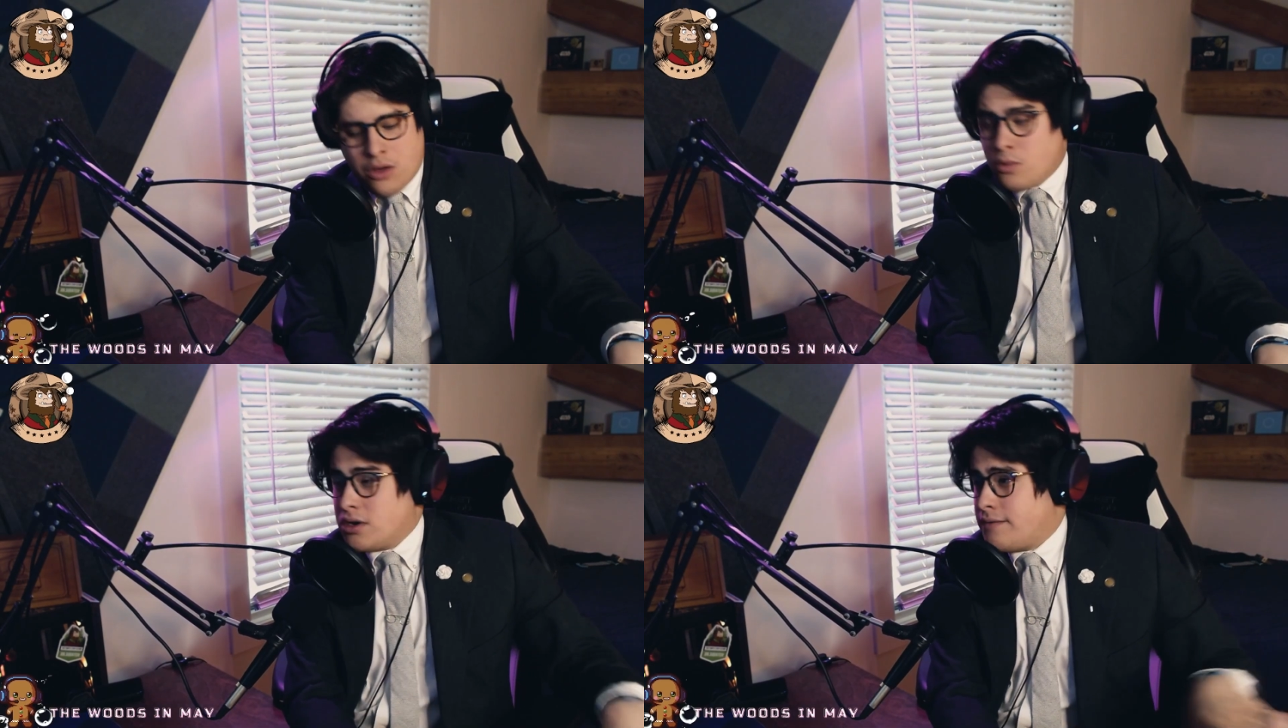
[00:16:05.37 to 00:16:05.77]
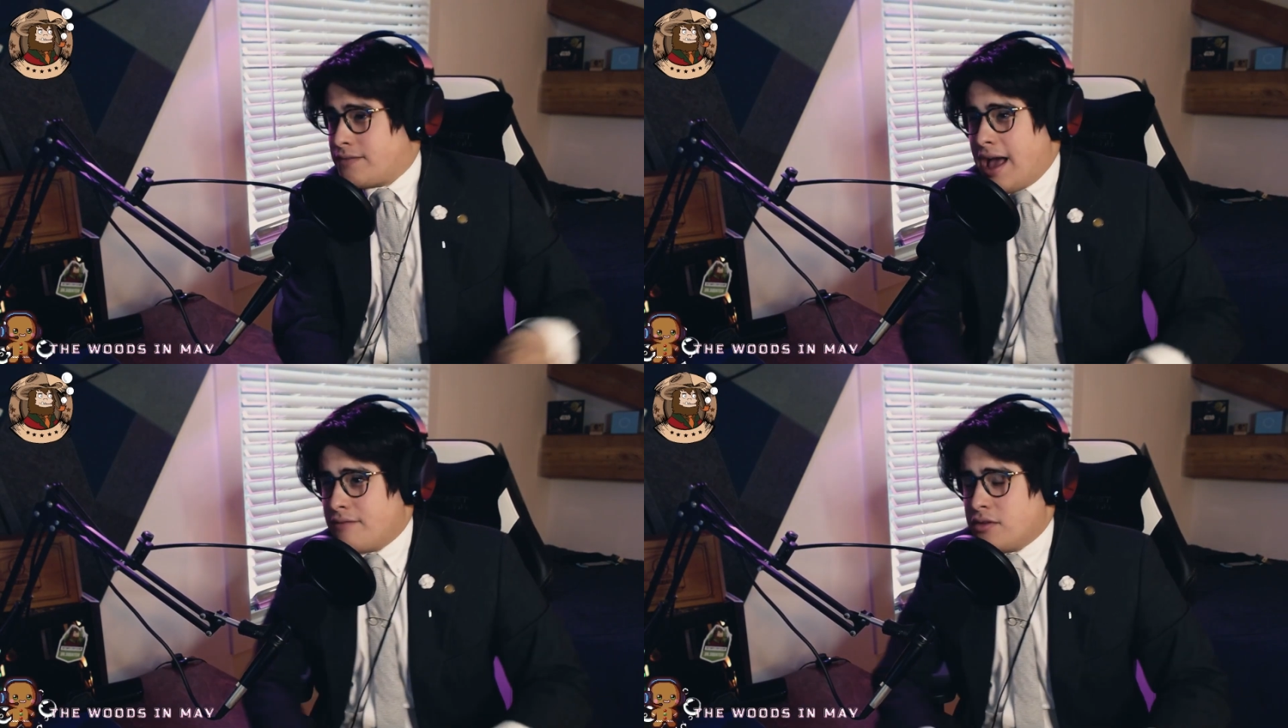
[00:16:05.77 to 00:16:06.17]
Would love
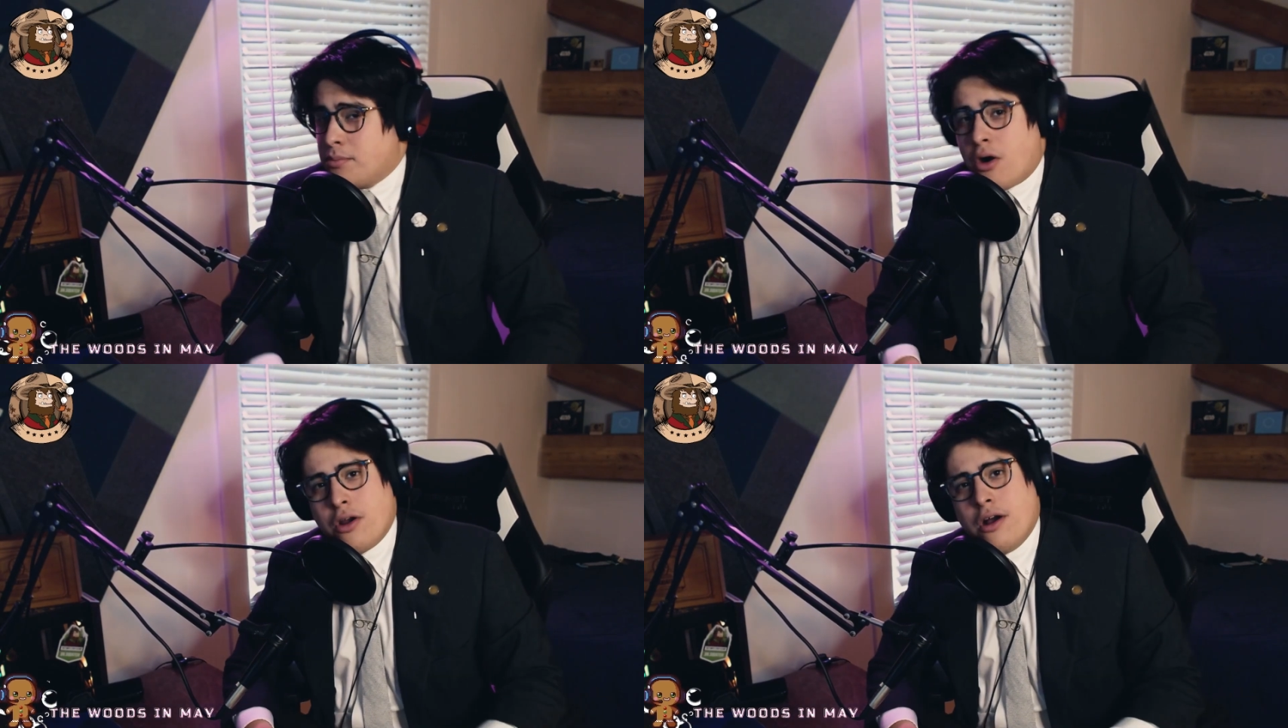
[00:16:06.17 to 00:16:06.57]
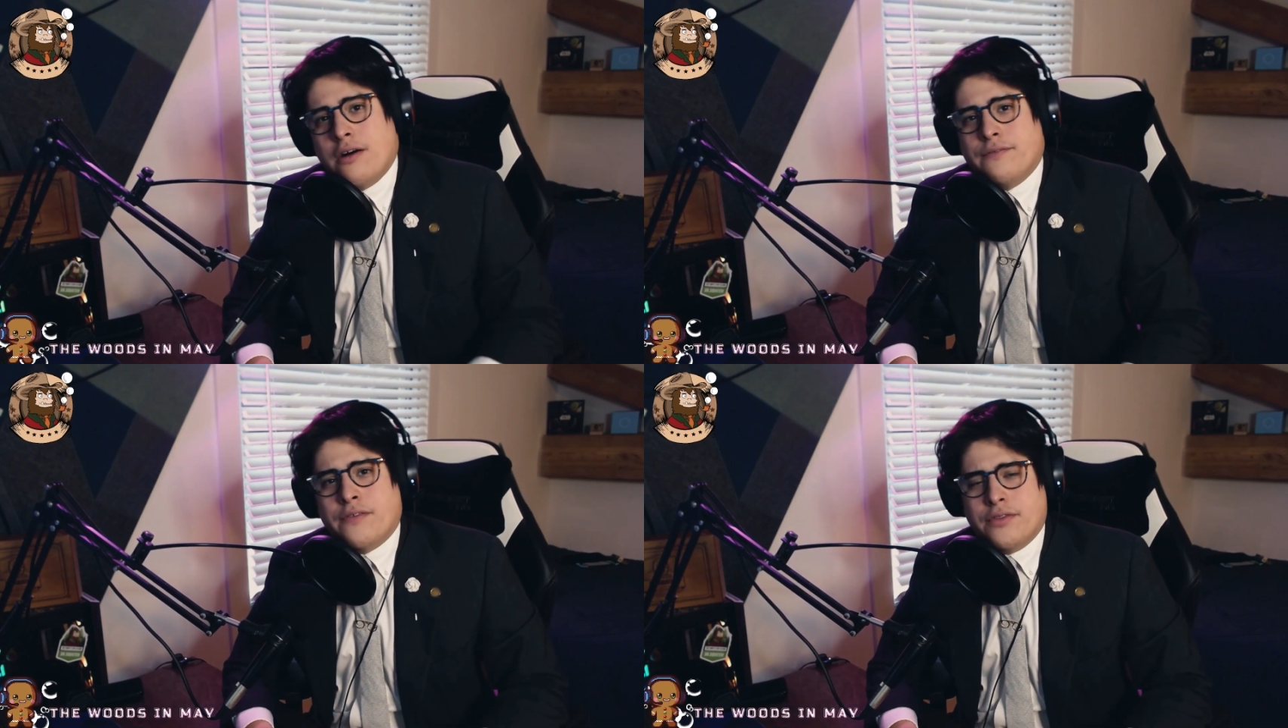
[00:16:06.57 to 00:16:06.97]
to have you part
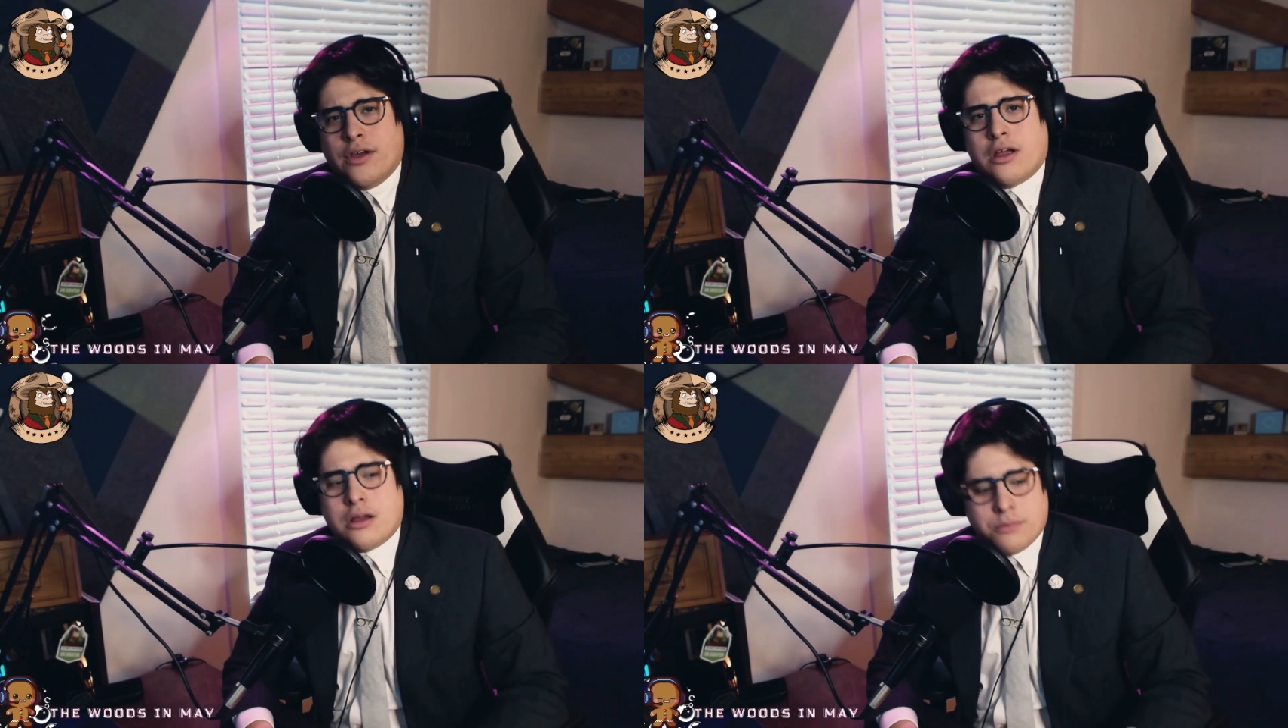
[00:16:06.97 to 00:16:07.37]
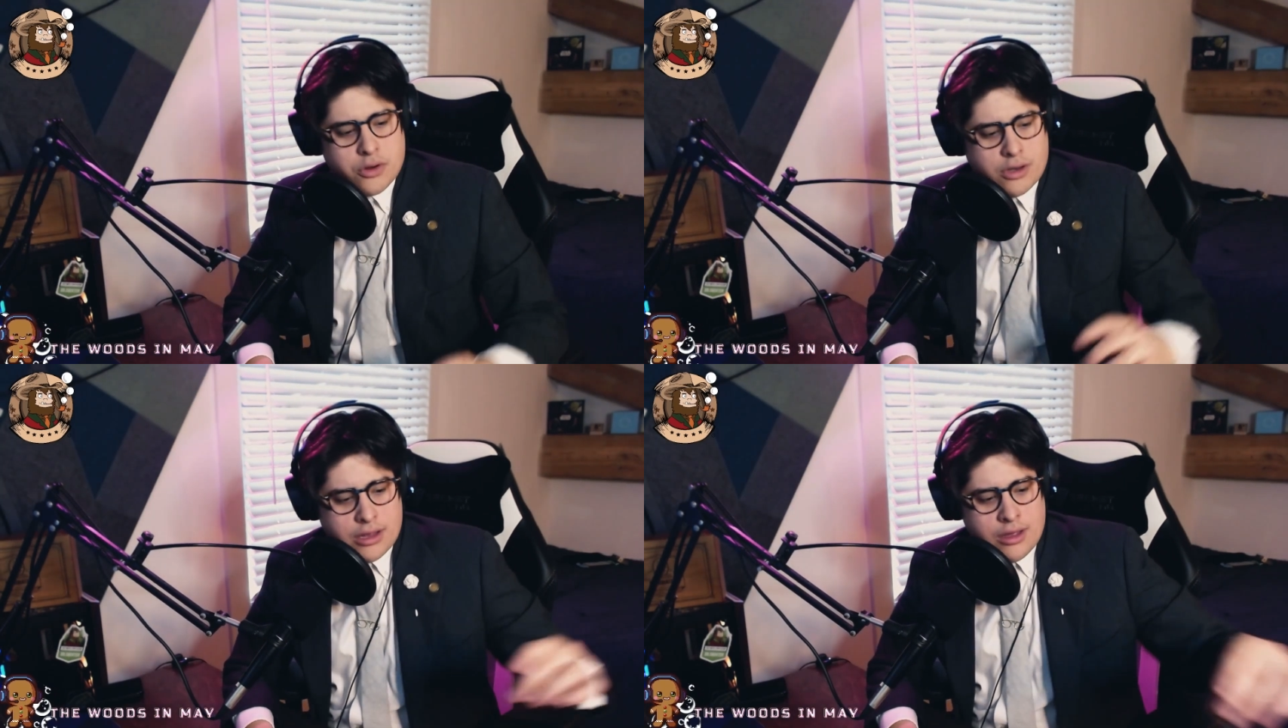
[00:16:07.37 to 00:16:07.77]
of the
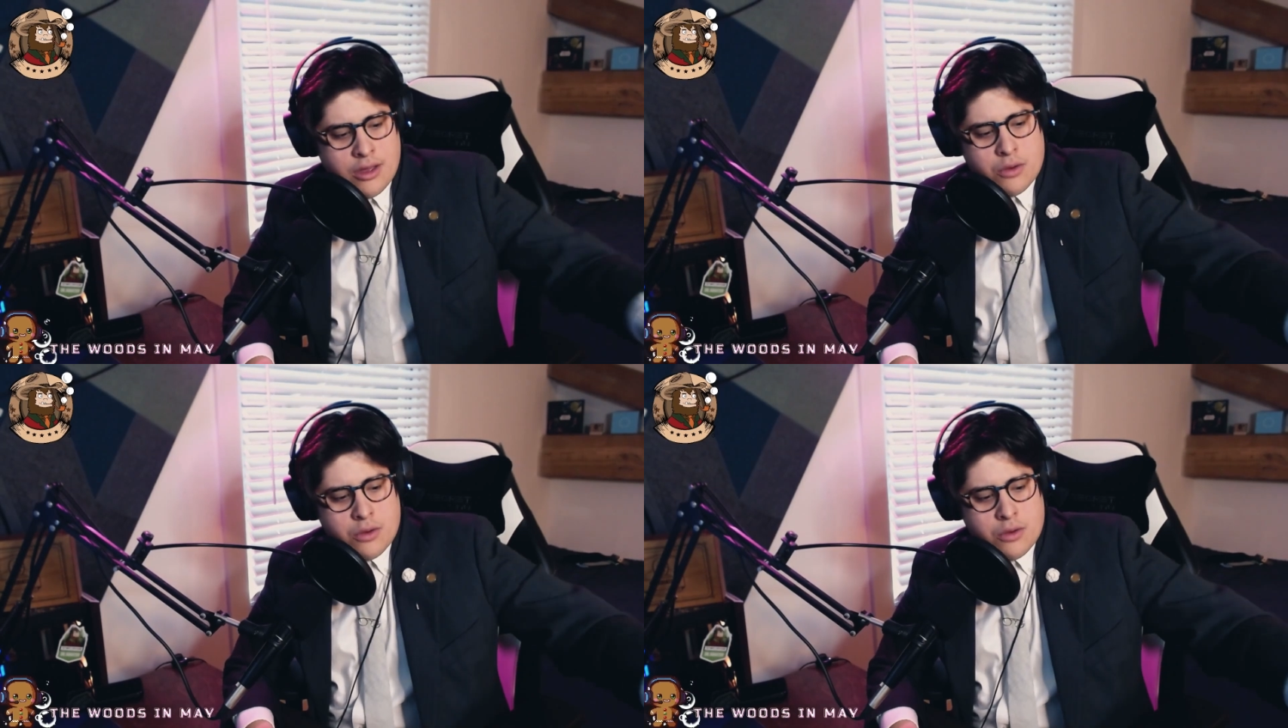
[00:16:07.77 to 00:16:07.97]
community.